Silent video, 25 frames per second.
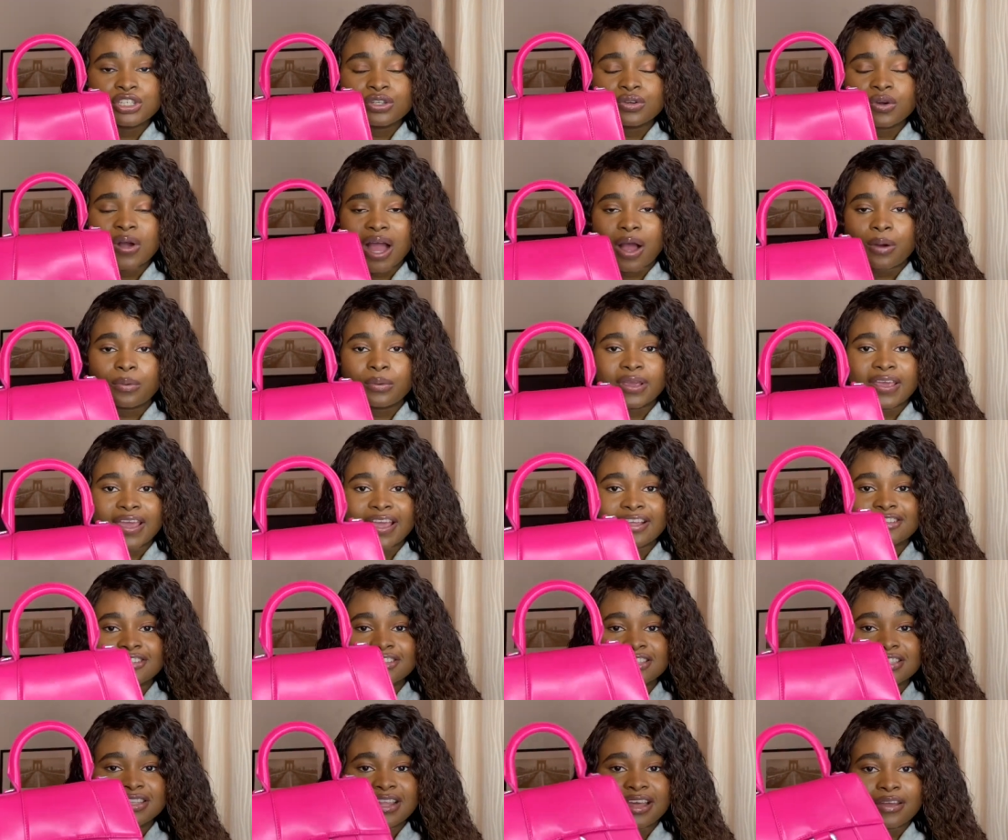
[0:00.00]
you i will get
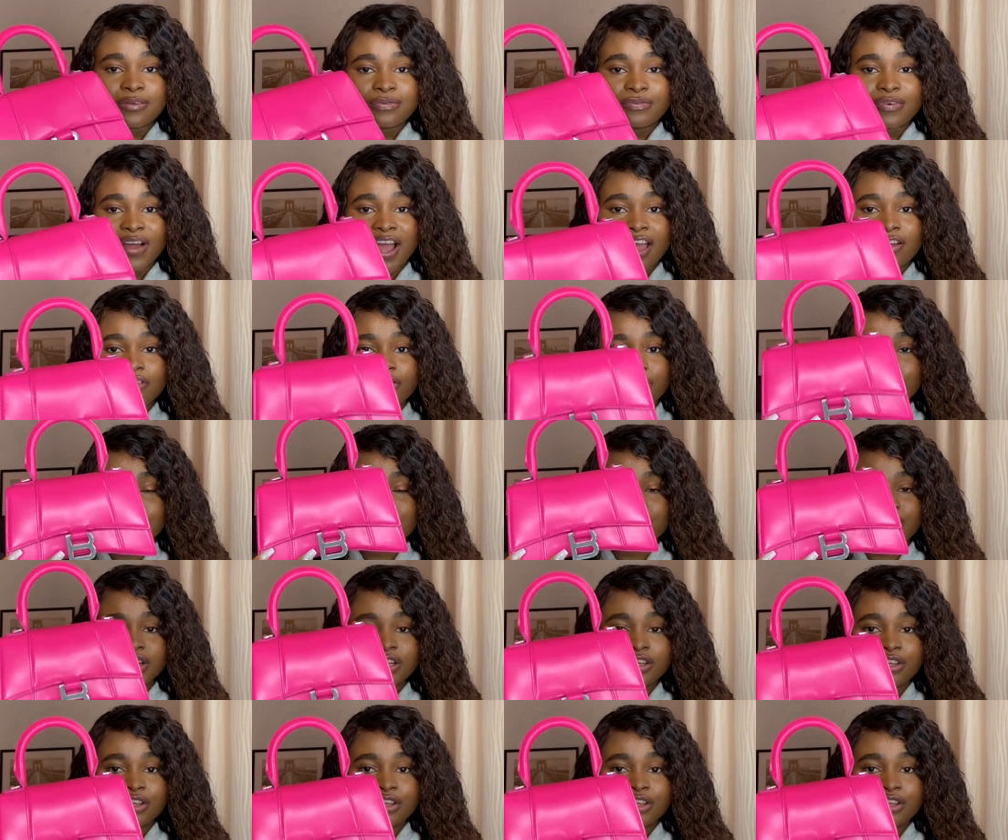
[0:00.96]
just like 500